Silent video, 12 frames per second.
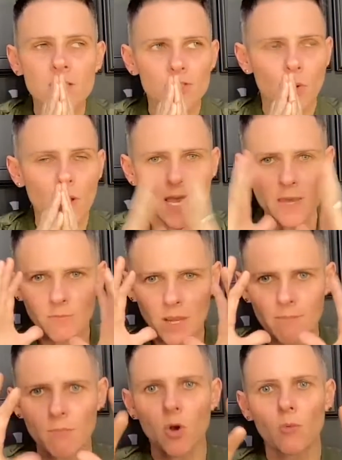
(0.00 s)
So I had
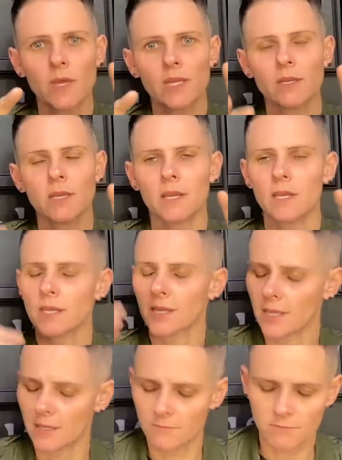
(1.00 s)
my moment, and I
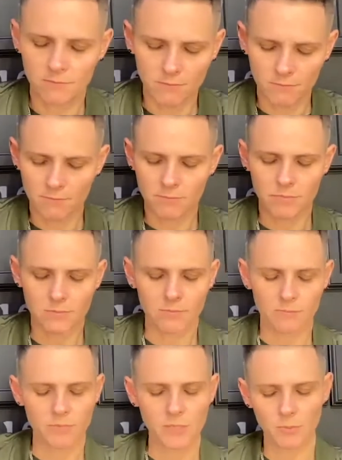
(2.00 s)
again,
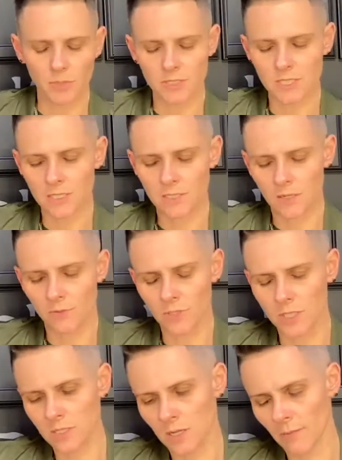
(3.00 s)
people on TikTok
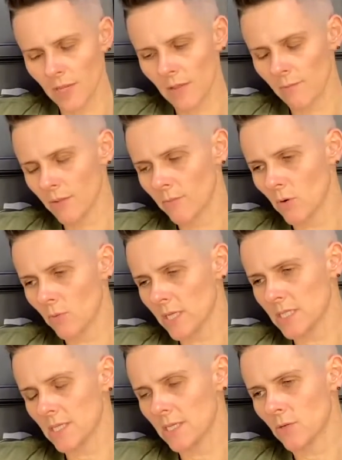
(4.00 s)
really saw me have my moment
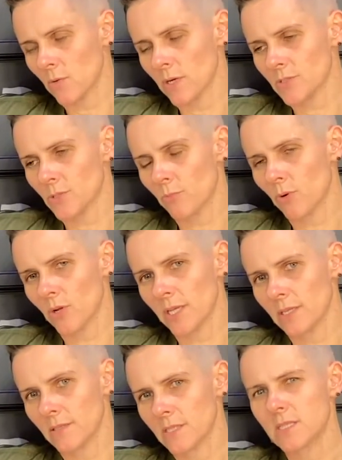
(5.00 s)
because I didn't know where else to put
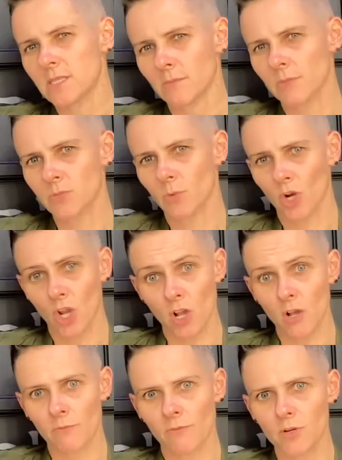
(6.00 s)
it. This is a much more
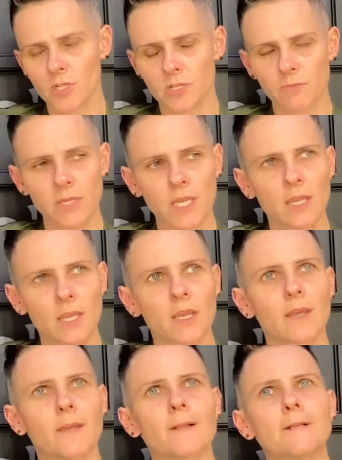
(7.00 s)
calm version of me.
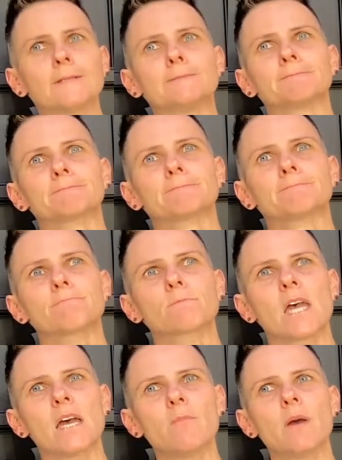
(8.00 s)

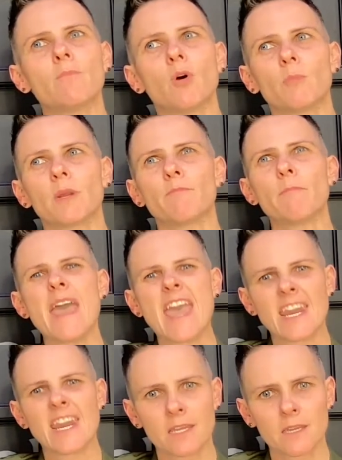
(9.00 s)
I had my moment of
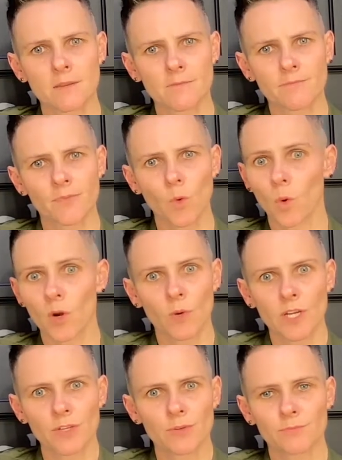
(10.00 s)
panic. What do
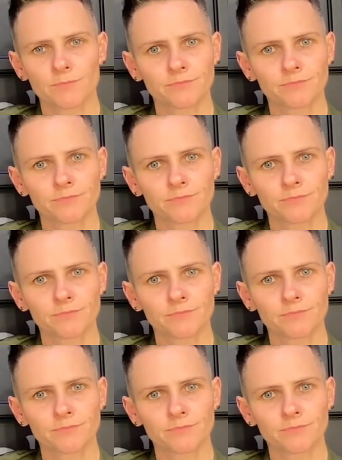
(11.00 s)
I do?